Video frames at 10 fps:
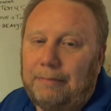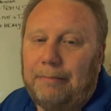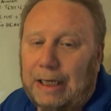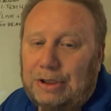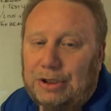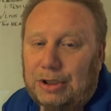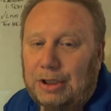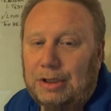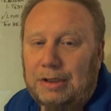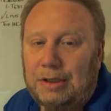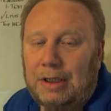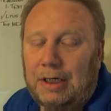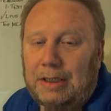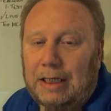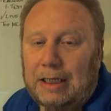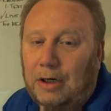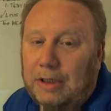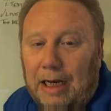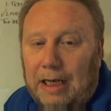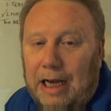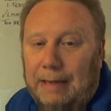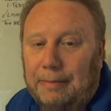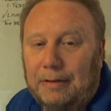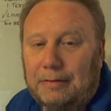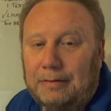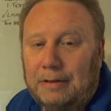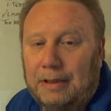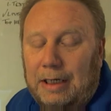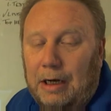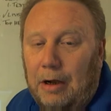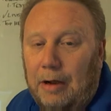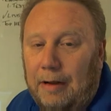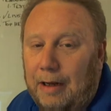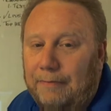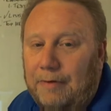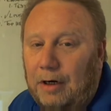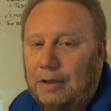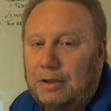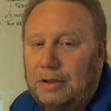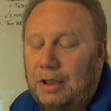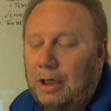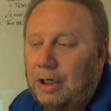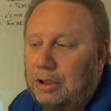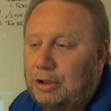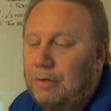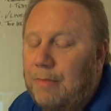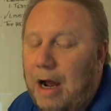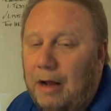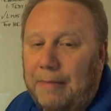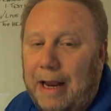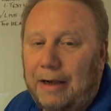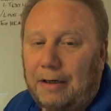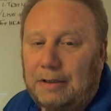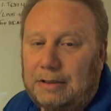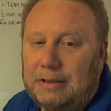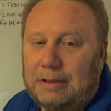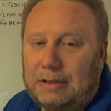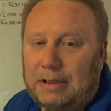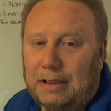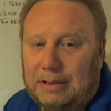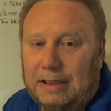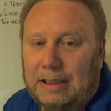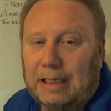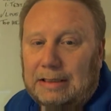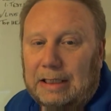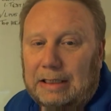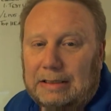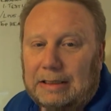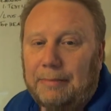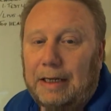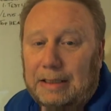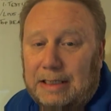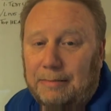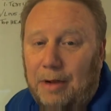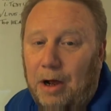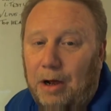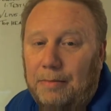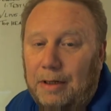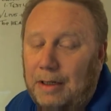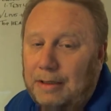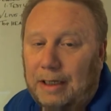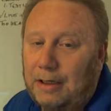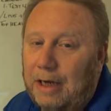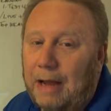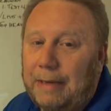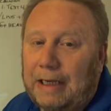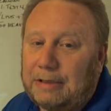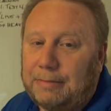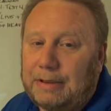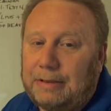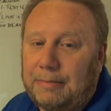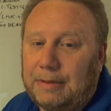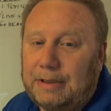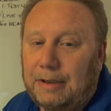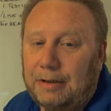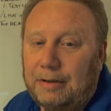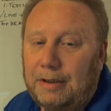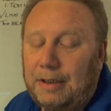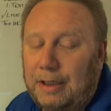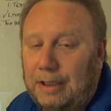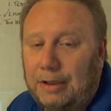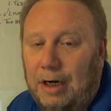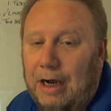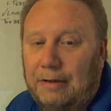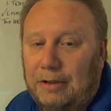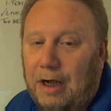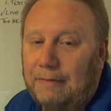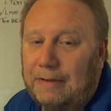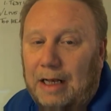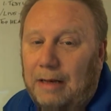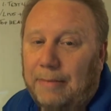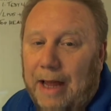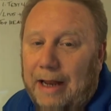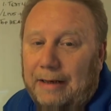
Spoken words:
Make sure that they're cutting labor. If they're too mild mannered to cut somebody and send them home, then they're not management material. And you'll have to tell them that.